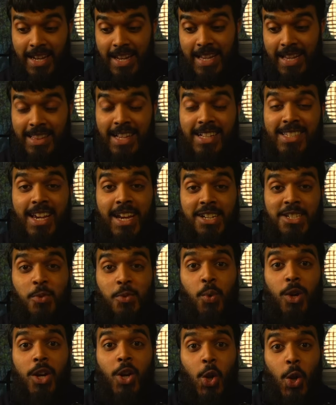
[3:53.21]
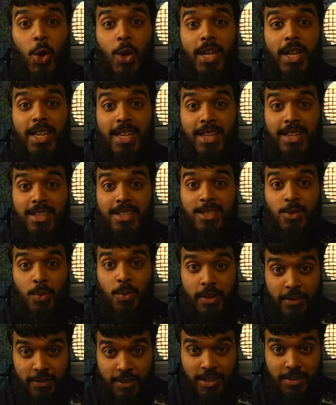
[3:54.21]
That's actually what learning is, what
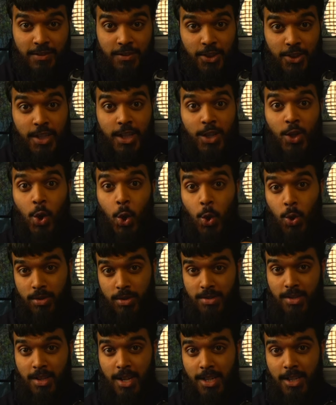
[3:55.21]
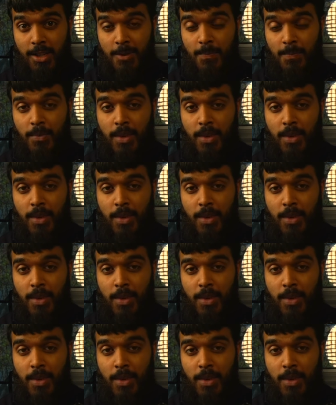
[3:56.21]
effective learning looks like.